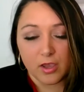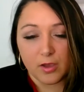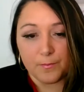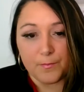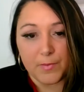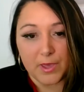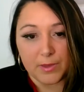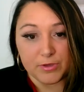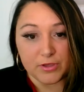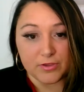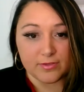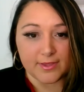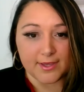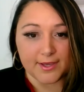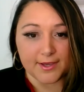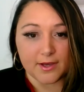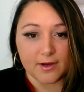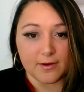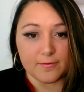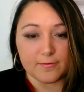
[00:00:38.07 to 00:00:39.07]
Maybe you
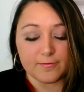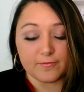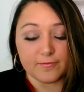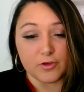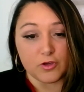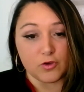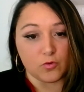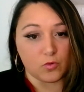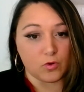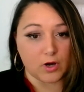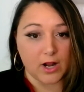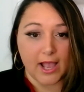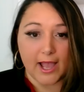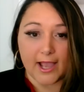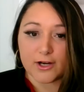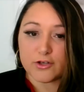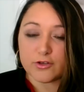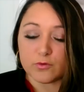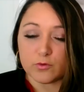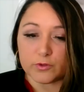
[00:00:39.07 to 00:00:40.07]
think of your
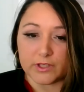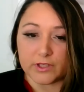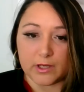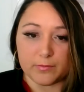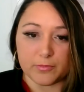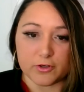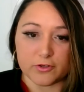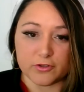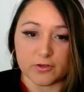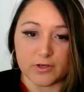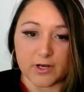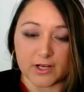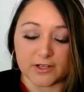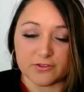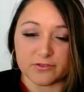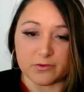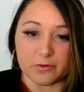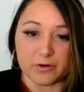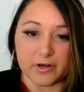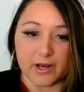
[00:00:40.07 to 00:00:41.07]
actual neighbors, your
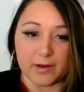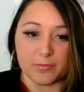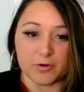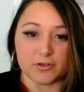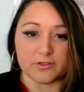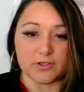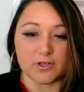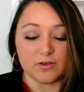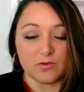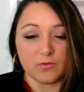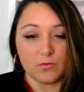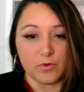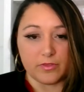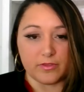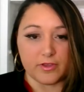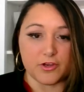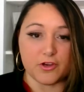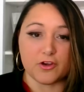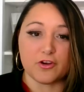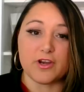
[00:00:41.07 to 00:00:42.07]
next door neighbors
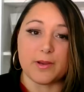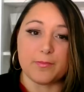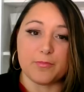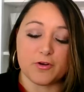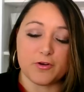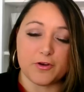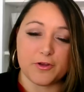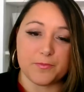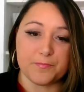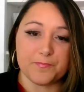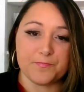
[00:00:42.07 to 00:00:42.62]
within your neighborhood.